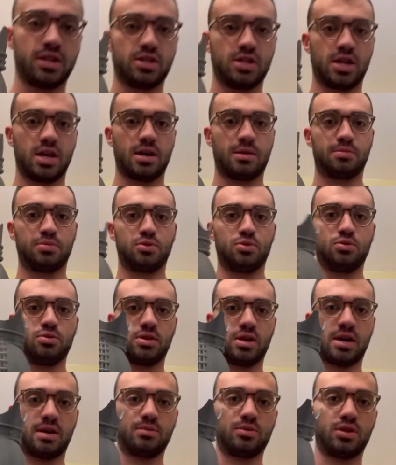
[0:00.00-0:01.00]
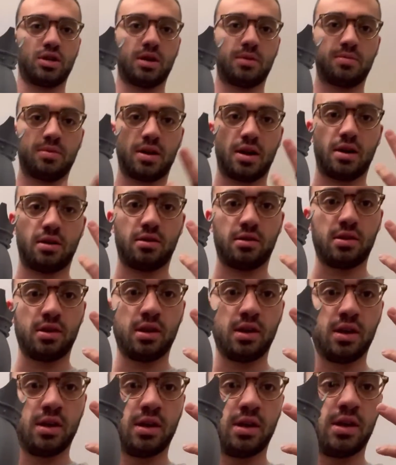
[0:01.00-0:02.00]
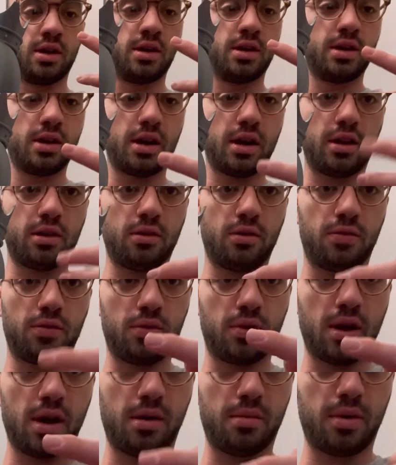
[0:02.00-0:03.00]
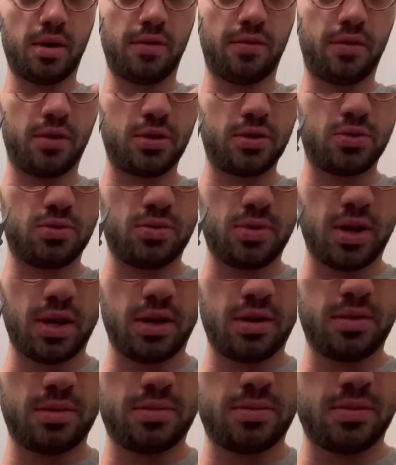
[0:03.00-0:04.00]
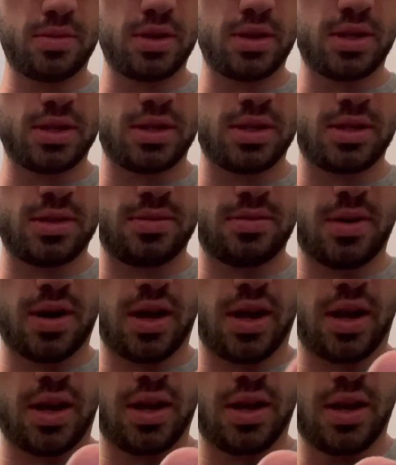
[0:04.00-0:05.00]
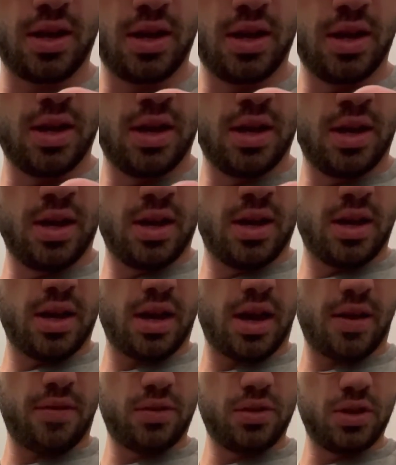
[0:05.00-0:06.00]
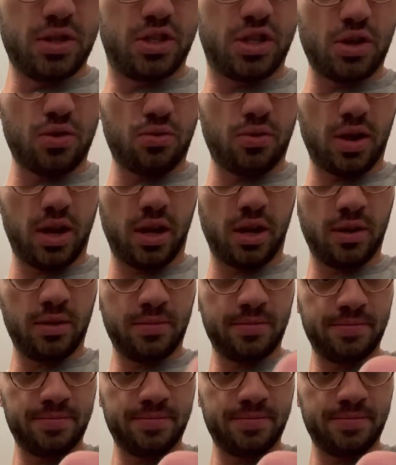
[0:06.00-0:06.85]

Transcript: champ, two-time champ now. I don't know if you count my first ring, but this is I have a legit ring.